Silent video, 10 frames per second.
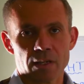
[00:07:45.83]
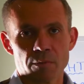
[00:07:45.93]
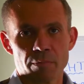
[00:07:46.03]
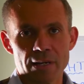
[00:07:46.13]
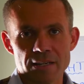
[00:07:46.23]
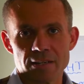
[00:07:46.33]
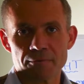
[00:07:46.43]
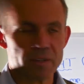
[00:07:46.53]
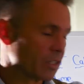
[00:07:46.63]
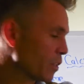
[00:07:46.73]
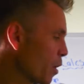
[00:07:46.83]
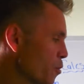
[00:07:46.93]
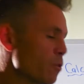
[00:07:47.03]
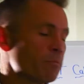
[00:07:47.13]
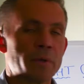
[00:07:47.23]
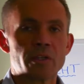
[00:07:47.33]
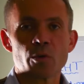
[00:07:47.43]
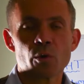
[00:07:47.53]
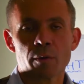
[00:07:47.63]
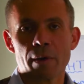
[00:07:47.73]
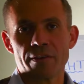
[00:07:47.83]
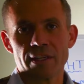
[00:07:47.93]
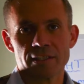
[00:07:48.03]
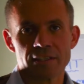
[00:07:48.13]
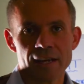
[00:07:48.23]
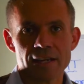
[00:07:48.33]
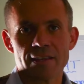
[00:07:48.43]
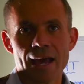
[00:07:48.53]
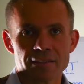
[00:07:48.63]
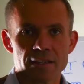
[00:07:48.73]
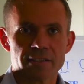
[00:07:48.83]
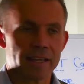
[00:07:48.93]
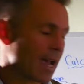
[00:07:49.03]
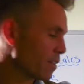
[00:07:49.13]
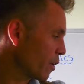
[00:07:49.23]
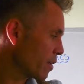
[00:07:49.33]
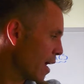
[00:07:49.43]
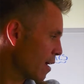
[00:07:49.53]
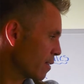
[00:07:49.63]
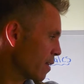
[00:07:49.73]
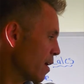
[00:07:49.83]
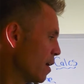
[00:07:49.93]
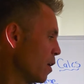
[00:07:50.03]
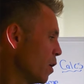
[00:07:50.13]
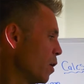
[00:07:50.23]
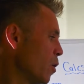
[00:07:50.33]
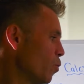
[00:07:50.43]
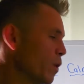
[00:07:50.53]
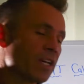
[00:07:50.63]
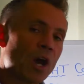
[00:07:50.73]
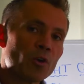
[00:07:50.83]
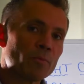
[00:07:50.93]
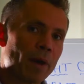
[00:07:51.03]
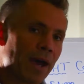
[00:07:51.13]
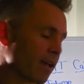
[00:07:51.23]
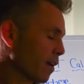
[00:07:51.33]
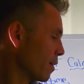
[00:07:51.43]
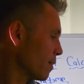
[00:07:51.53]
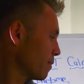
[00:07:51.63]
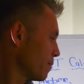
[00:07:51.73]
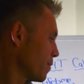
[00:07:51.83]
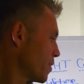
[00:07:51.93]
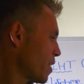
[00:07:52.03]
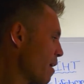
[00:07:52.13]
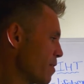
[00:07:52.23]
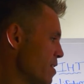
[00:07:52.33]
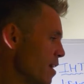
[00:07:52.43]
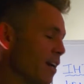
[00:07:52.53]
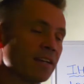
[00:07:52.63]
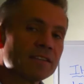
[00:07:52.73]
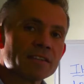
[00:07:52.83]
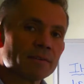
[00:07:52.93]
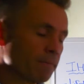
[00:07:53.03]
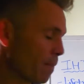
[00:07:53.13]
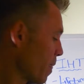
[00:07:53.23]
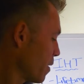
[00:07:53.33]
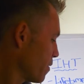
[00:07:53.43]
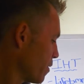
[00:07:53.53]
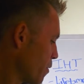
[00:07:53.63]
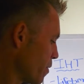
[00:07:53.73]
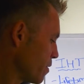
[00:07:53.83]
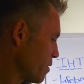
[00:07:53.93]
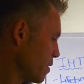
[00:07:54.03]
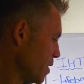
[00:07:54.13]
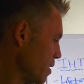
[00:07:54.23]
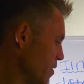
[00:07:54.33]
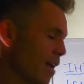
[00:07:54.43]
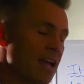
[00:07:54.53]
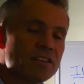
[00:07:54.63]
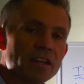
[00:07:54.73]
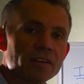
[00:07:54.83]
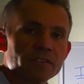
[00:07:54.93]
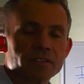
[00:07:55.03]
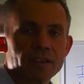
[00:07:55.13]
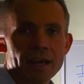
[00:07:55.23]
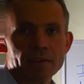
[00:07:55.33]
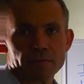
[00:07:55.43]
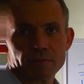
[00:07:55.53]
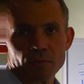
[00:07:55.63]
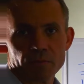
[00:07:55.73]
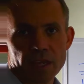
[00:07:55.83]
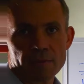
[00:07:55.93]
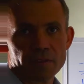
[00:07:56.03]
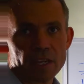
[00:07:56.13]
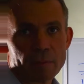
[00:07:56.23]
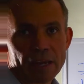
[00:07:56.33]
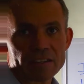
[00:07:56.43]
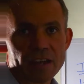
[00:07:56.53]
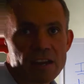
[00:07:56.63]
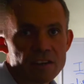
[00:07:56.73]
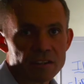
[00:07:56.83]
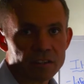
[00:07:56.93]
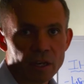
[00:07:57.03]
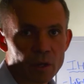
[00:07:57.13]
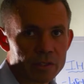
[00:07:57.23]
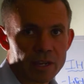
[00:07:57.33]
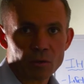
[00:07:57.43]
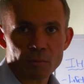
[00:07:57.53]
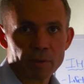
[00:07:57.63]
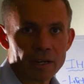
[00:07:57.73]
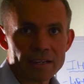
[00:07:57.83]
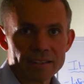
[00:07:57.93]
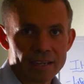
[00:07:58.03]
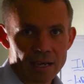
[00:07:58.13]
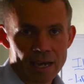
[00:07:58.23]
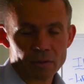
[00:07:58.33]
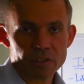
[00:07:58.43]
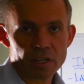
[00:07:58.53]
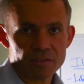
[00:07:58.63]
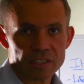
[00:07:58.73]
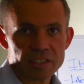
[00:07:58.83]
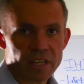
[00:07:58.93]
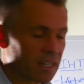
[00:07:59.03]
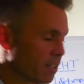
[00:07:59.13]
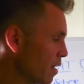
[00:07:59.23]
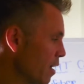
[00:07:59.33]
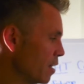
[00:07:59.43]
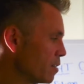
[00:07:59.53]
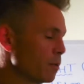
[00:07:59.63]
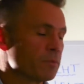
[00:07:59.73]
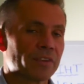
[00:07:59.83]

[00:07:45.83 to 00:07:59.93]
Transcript: completely different discussion, but we talk about the estate, the assets that he has on death. We go back 7 years, so the 10 years, so that gift that he made 10 years ago is now complete outside of his estate in terms